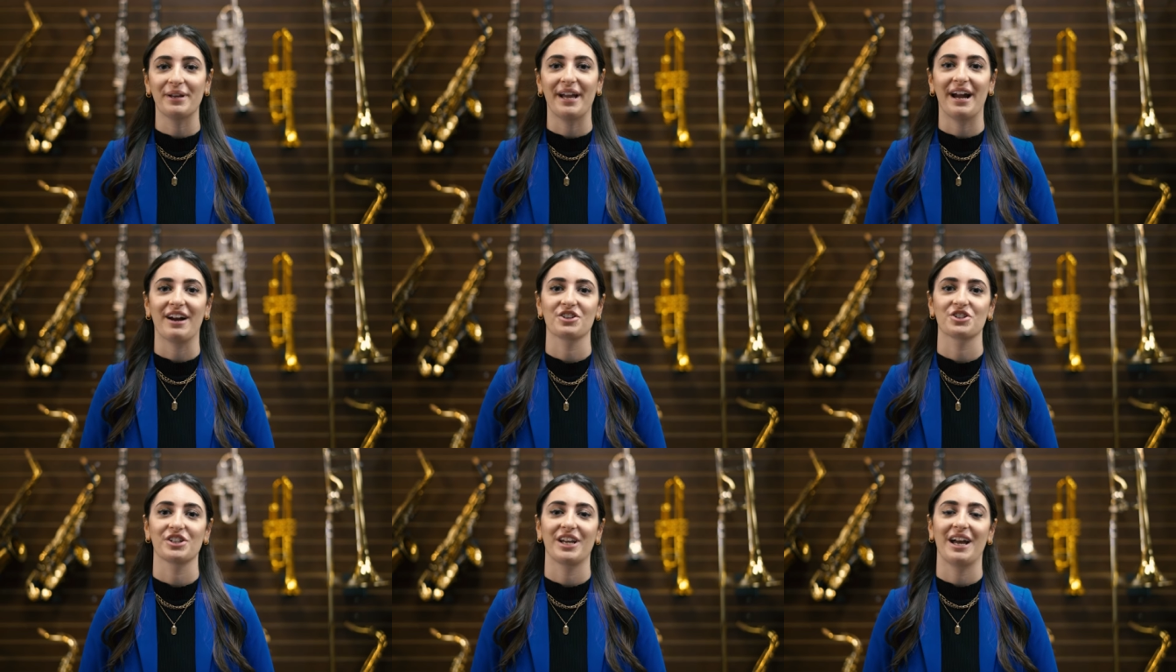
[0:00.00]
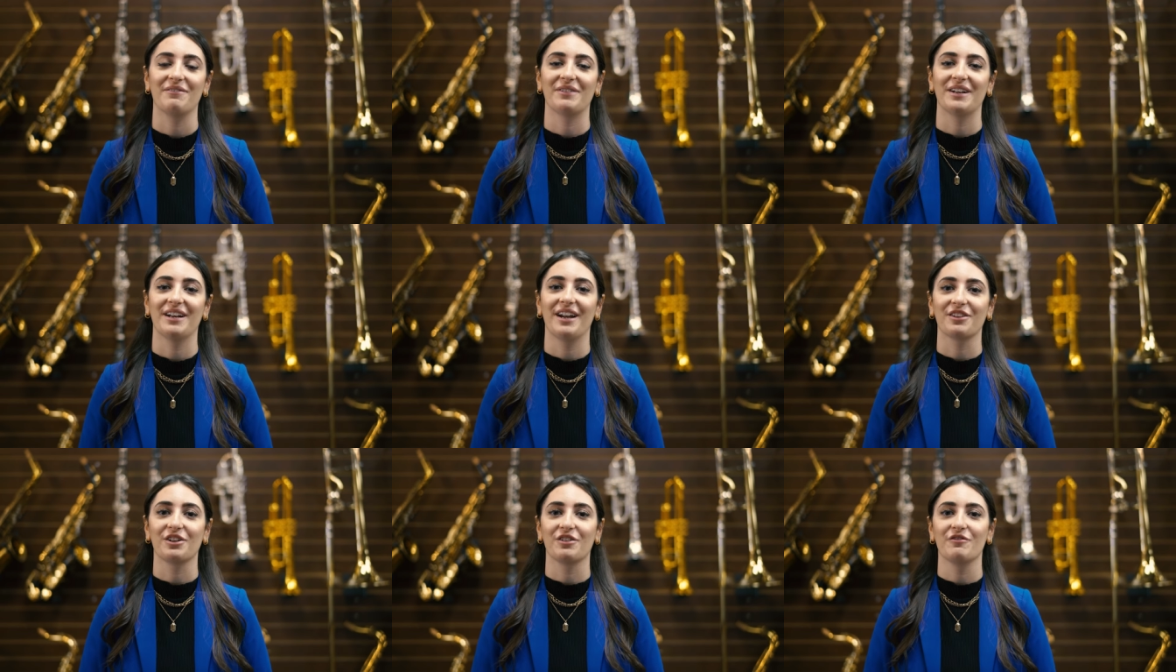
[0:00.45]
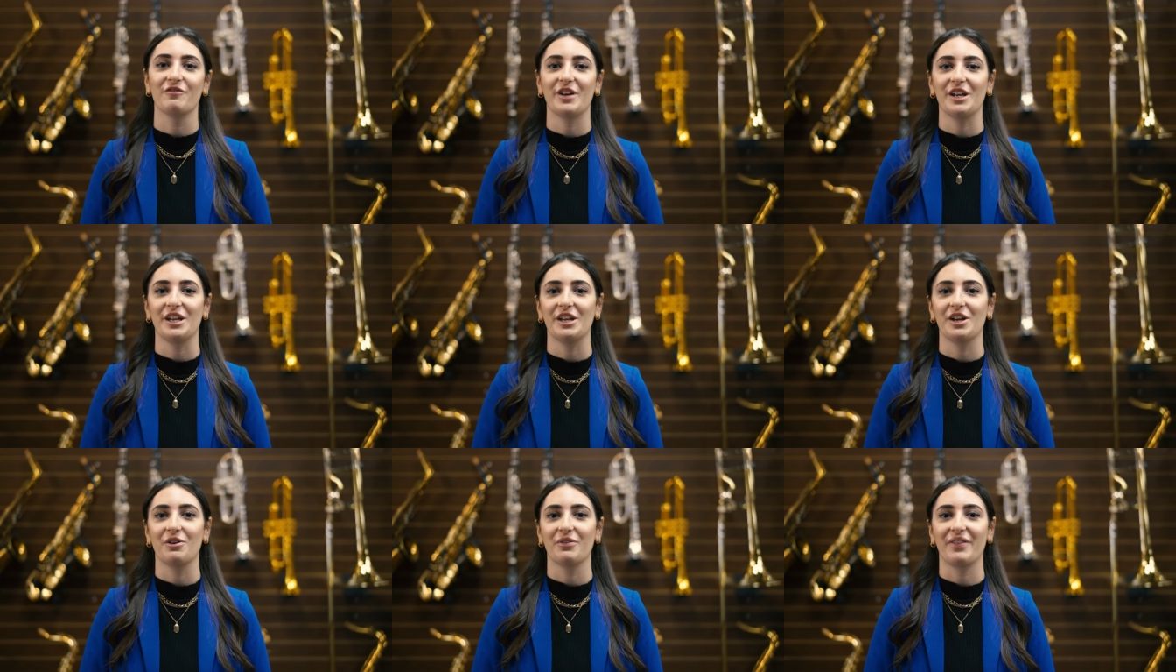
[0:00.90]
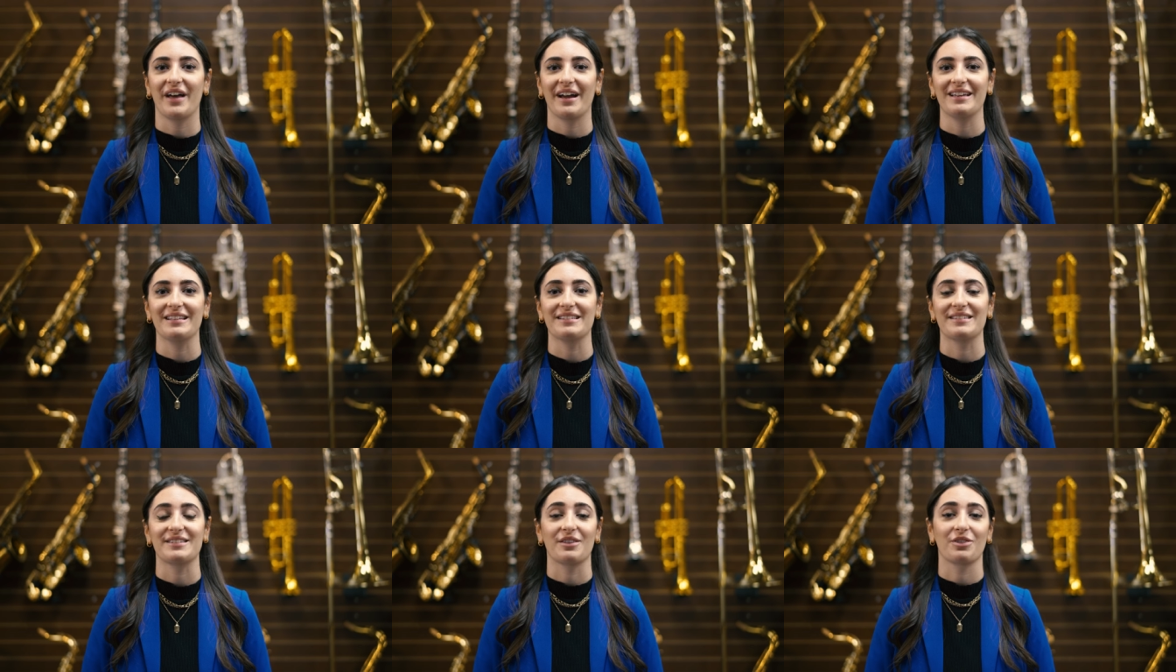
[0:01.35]
we actually have another video
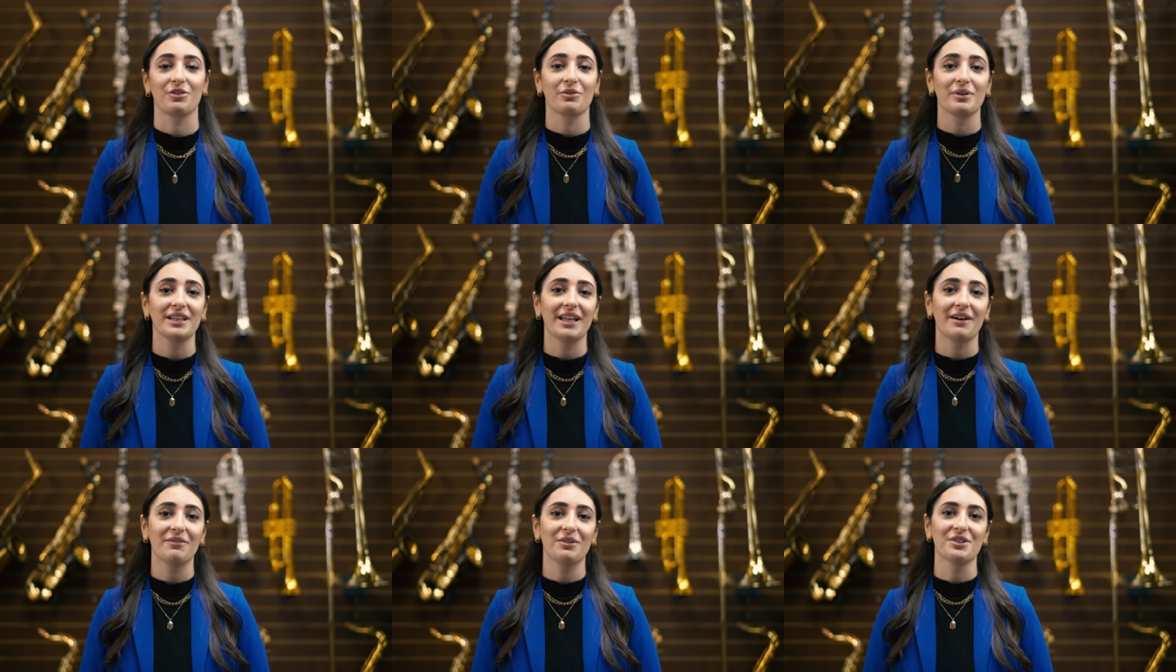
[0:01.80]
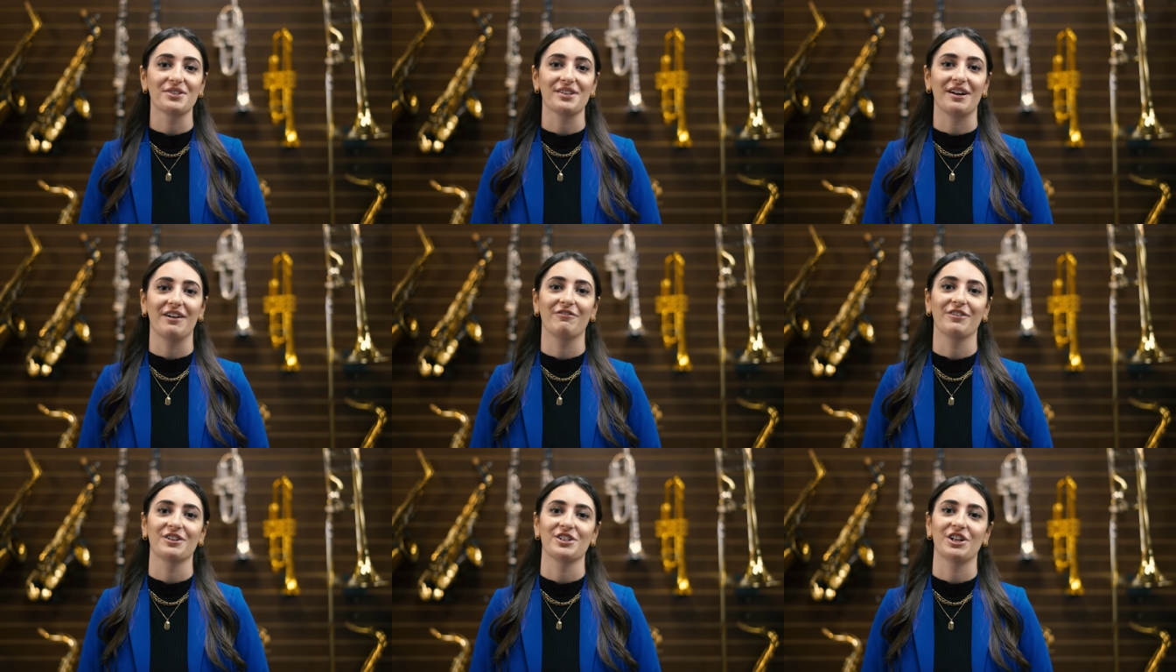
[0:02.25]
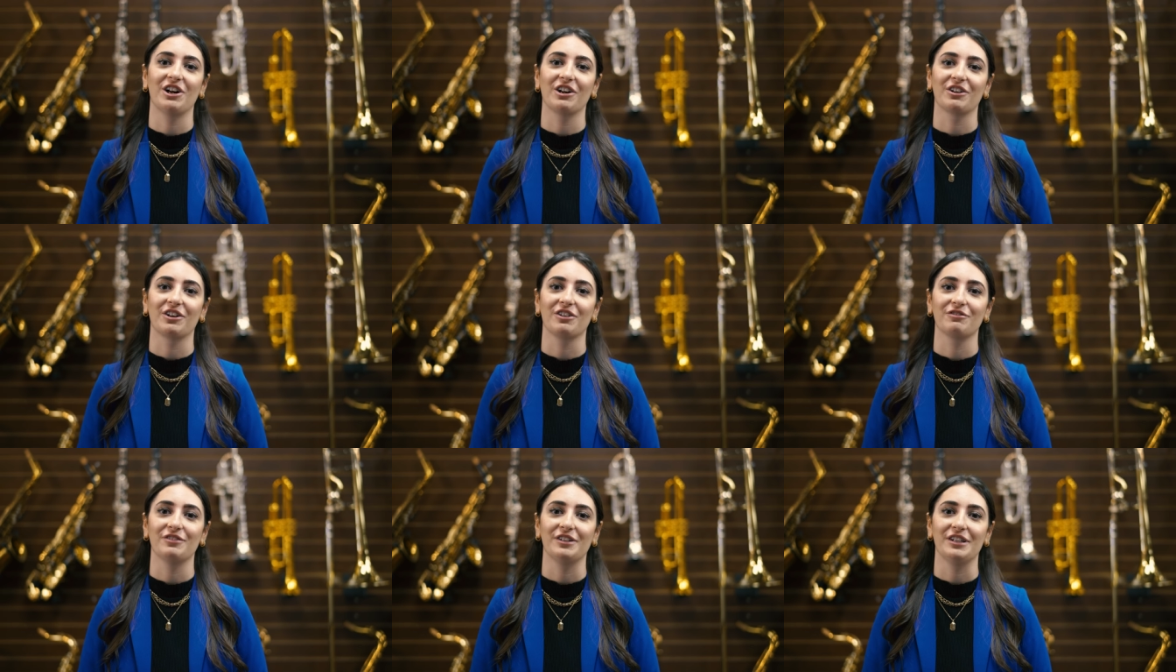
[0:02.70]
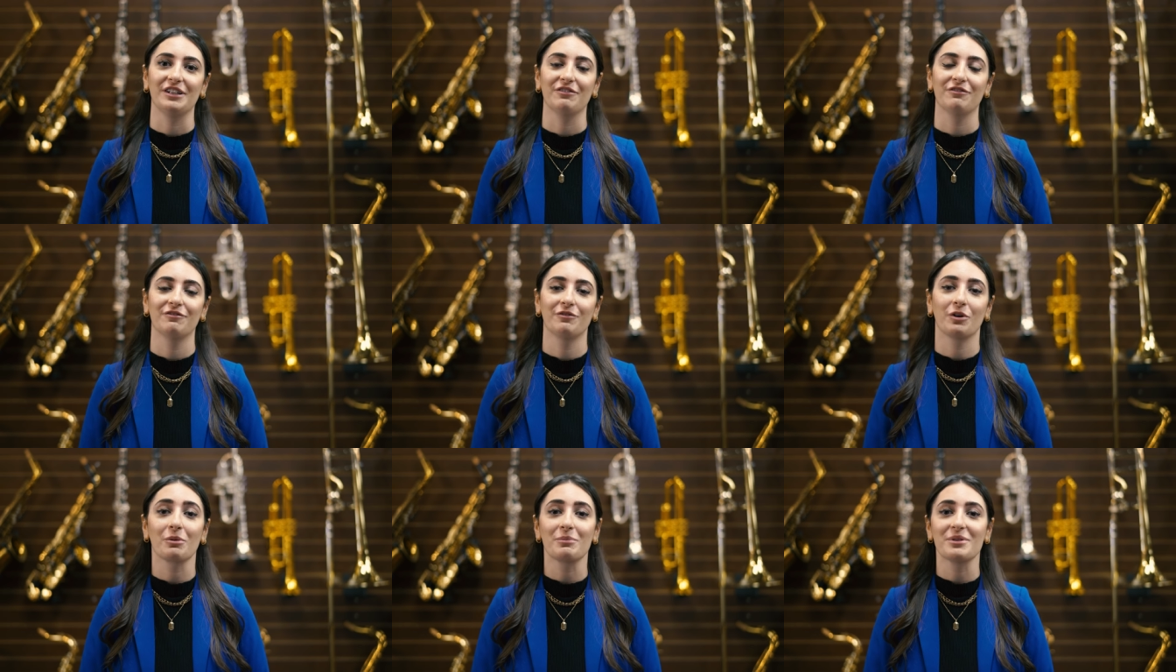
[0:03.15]
that is the three levels of photography
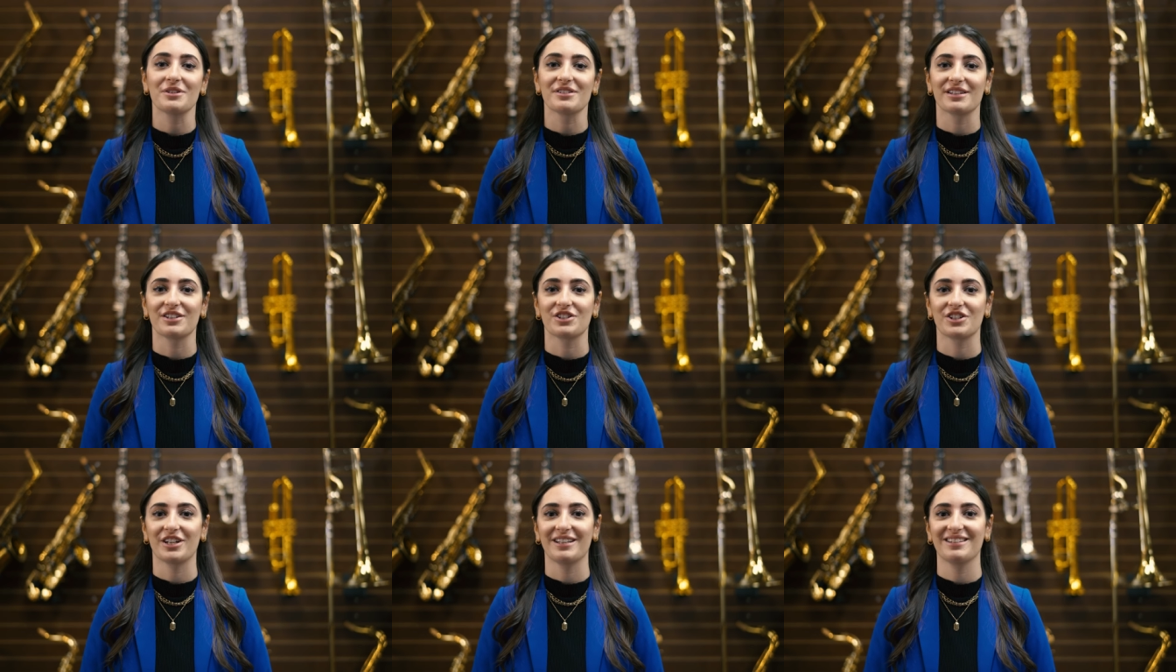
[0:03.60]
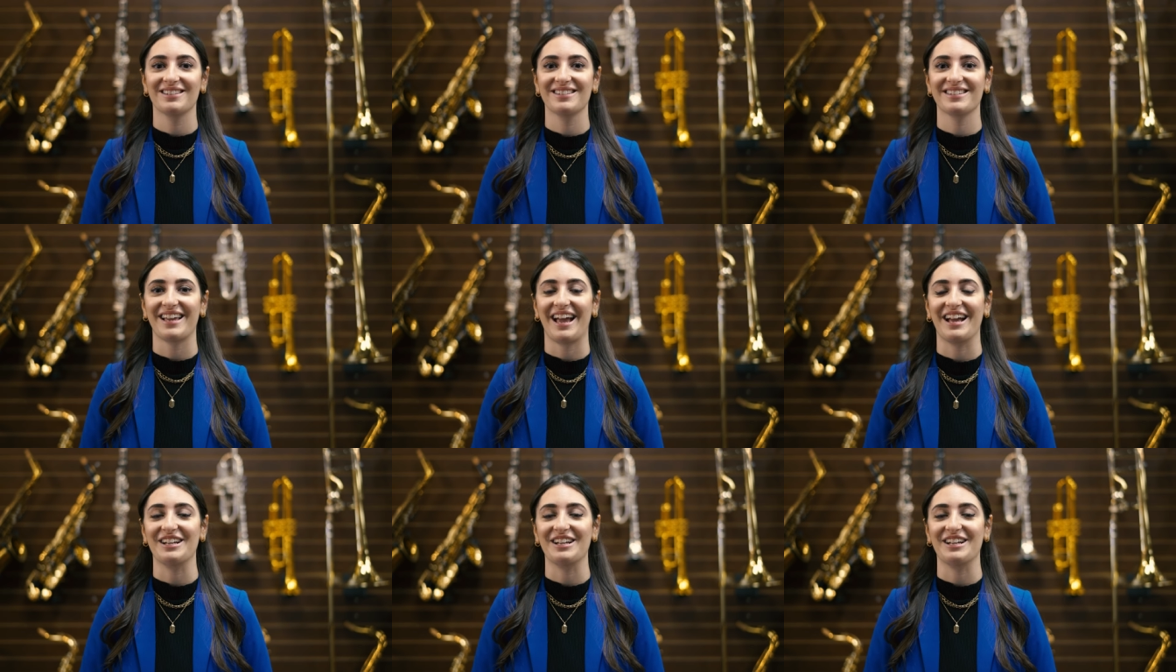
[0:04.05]
for musicians,